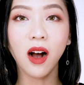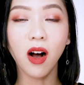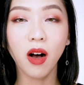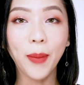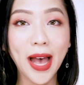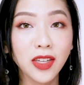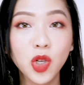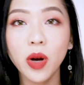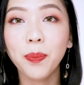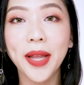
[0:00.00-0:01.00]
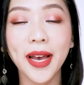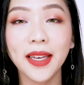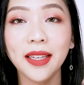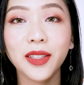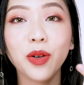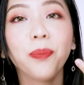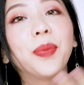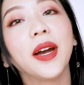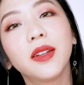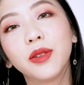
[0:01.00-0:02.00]
as you apply it
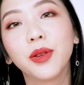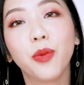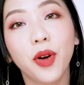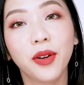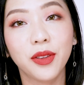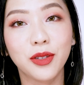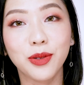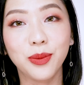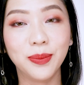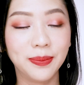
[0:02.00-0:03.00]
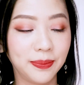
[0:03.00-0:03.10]
compared to the one on the tube.